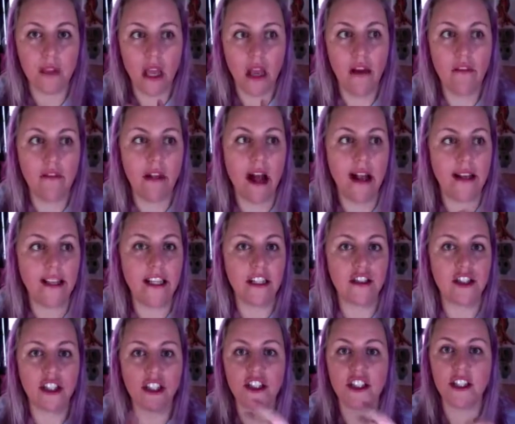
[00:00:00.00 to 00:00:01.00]
of that
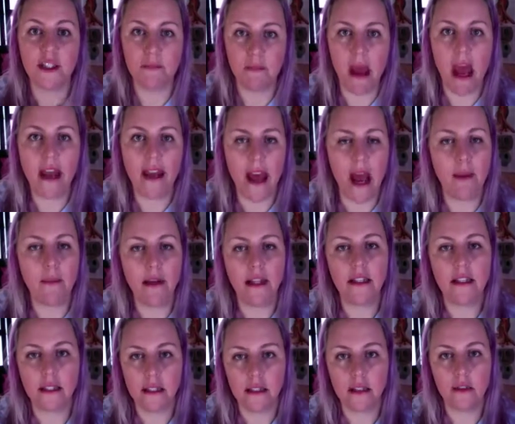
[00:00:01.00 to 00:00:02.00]
nature, just bad
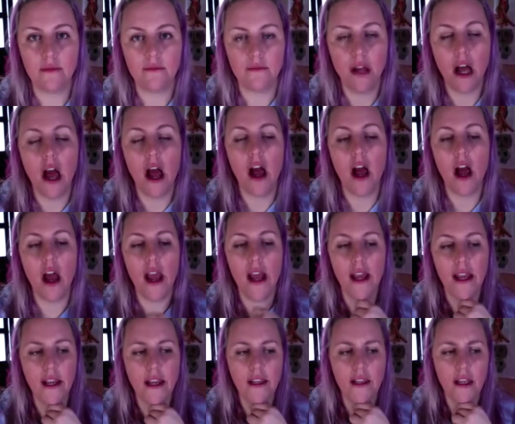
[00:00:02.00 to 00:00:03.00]
habits.
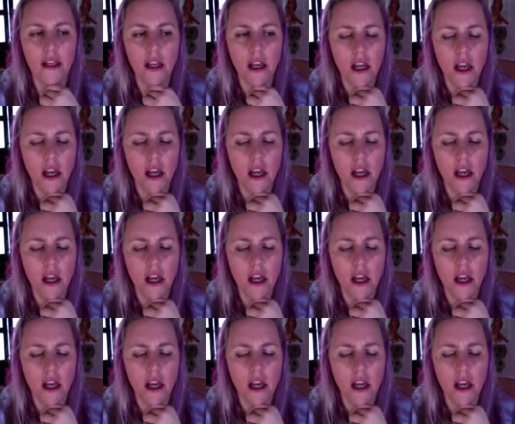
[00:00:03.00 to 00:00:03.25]
And